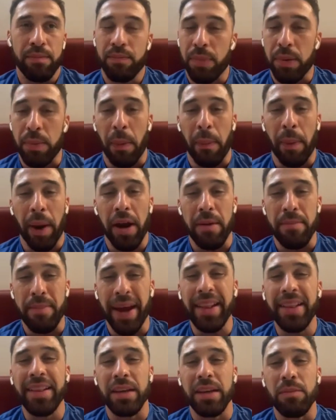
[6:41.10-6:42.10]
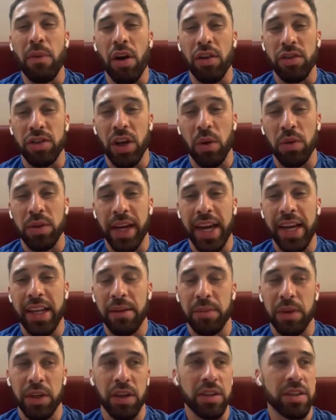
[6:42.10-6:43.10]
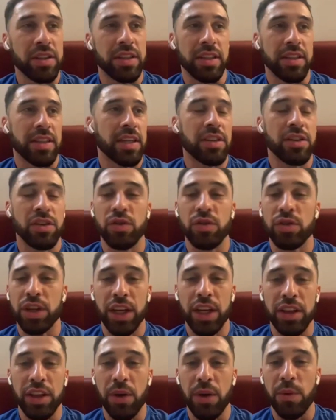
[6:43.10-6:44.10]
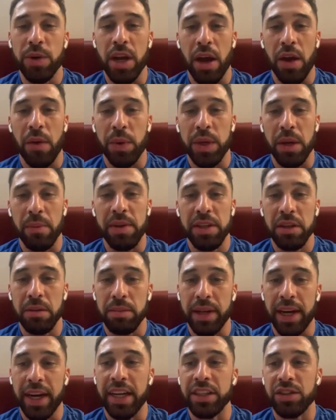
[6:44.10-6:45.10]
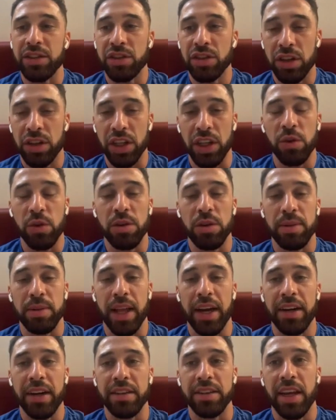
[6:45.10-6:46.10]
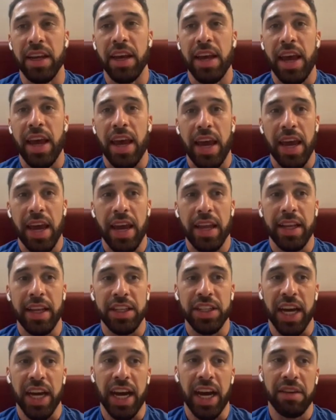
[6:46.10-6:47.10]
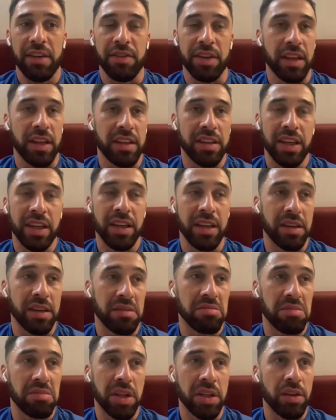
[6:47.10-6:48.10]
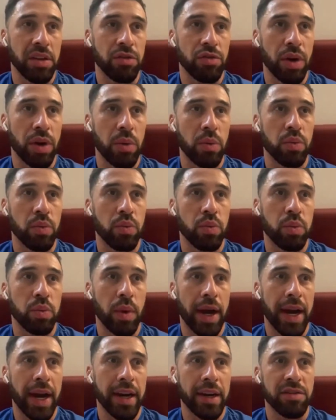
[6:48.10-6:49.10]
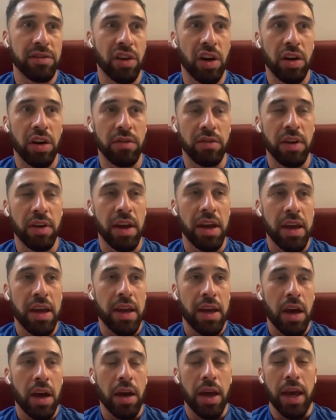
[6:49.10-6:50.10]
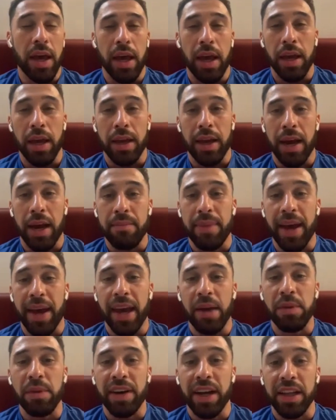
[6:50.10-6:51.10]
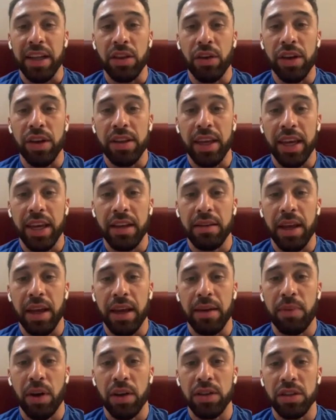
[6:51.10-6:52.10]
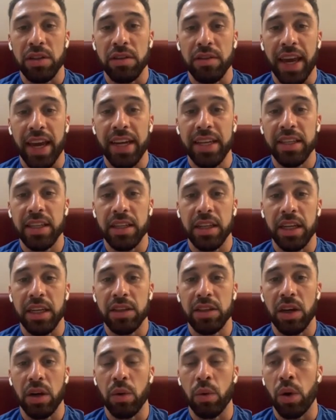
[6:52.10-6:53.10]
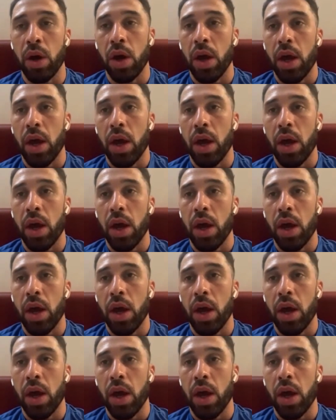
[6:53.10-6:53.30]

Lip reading: be prepared mentally more so than anything, because like, there's nothing you can do when you're missing players. You just got to use the players that you have. And I think throughout our sort of campaign, we've had 19 positive cases. Like, so.